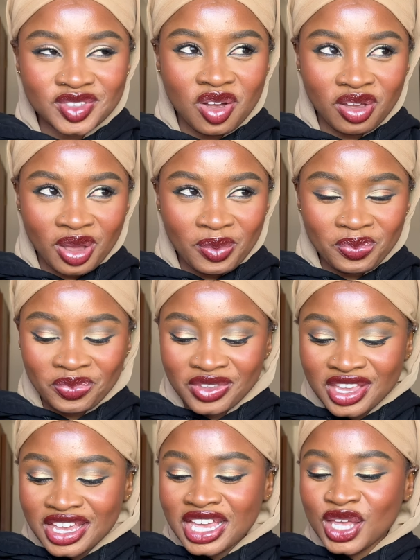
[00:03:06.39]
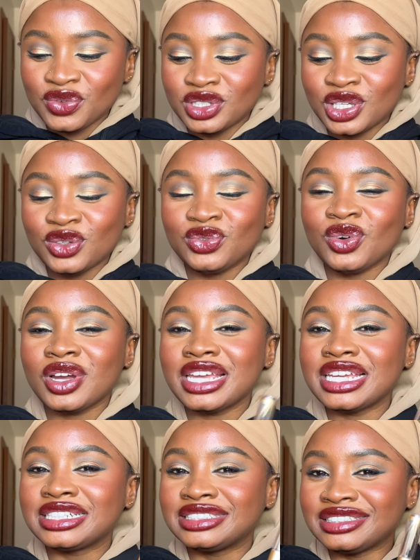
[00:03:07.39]
Okay, if you're looking for
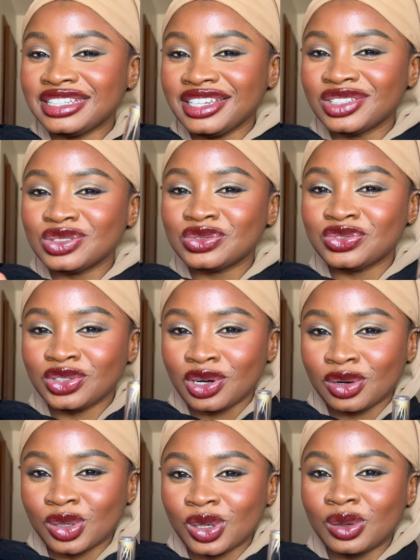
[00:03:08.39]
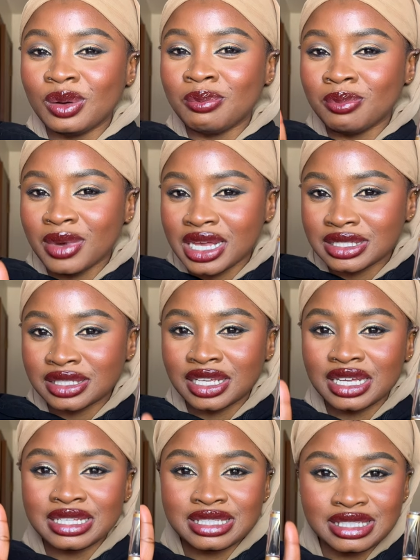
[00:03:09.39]
a clean floral musk
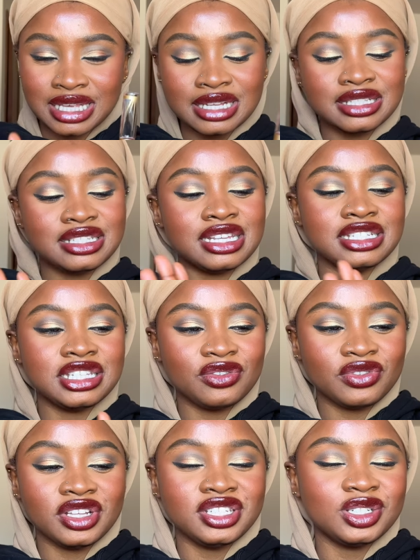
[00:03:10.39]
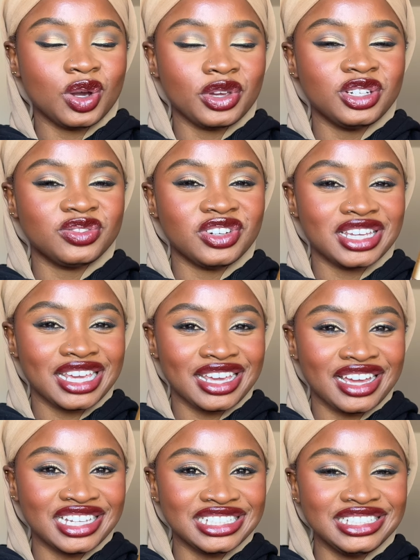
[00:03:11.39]
scent, then definitely go in for
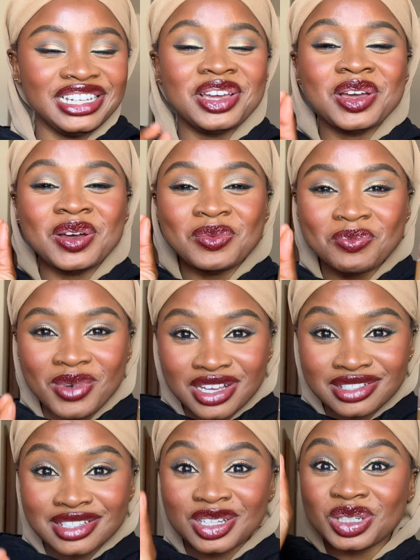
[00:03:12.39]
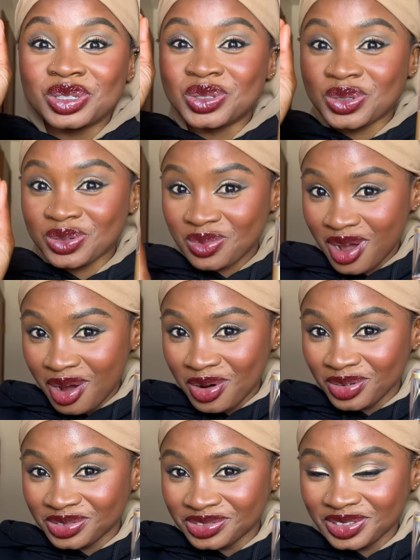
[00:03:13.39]
Kayali Musk 12.